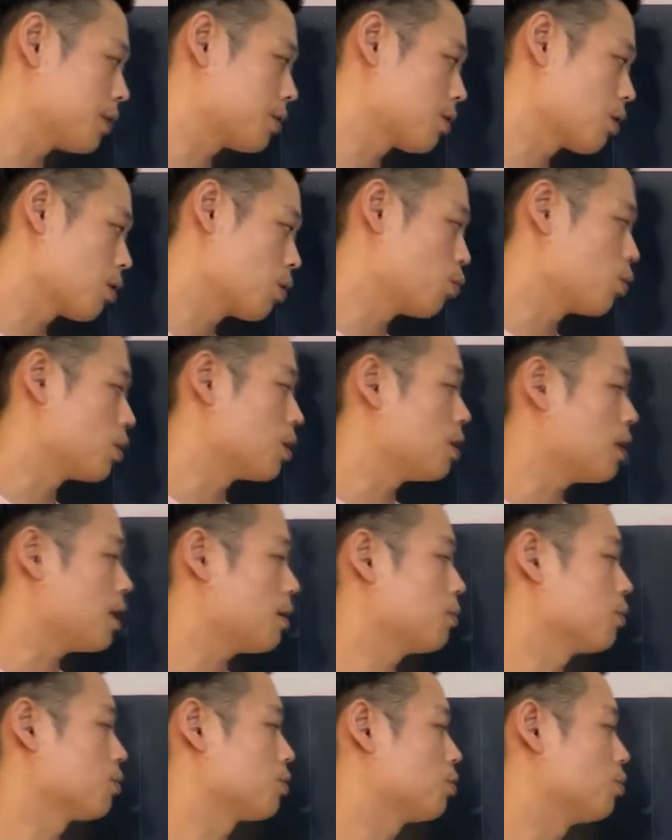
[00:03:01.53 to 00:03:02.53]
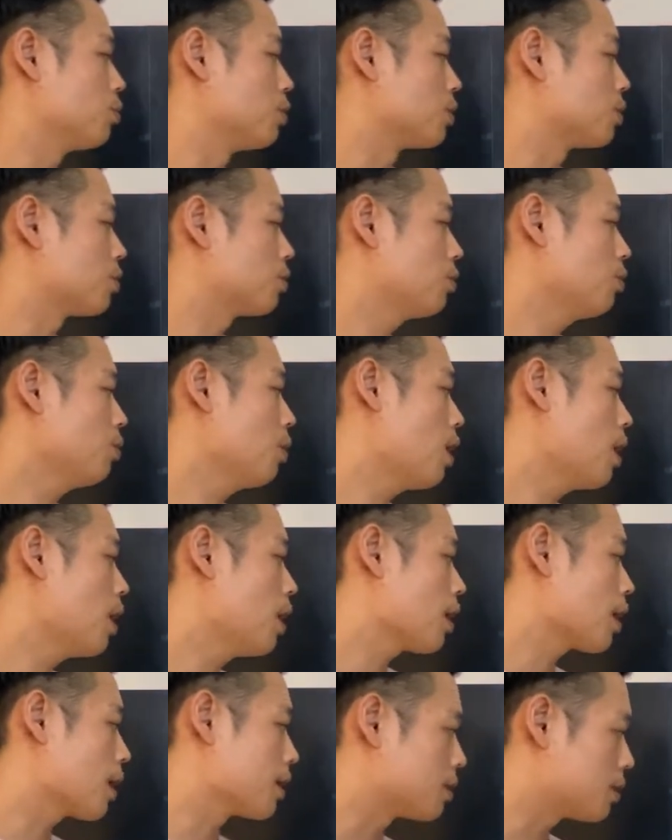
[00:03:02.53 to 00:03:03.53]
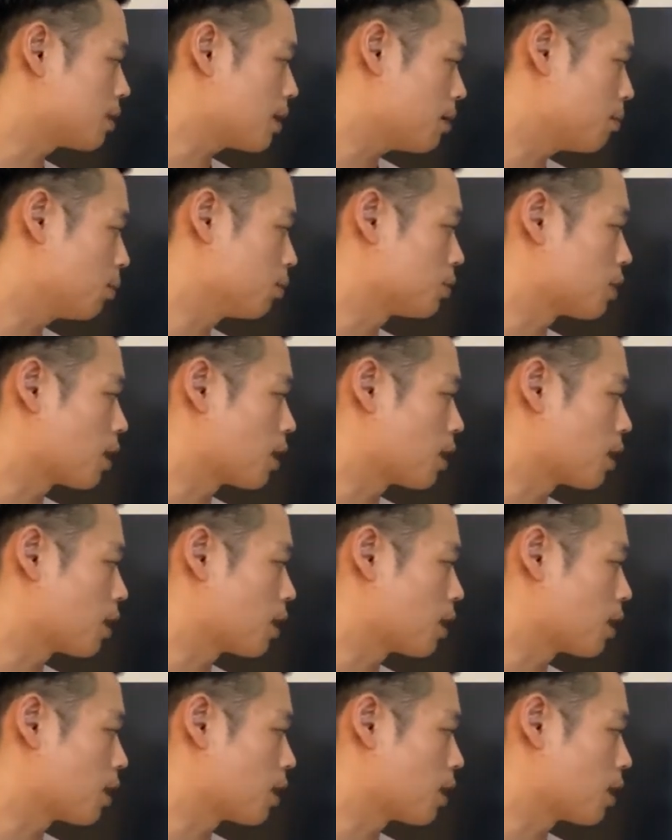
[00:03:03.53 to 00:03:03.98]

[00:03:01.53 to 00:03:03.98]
so would enable students to get stable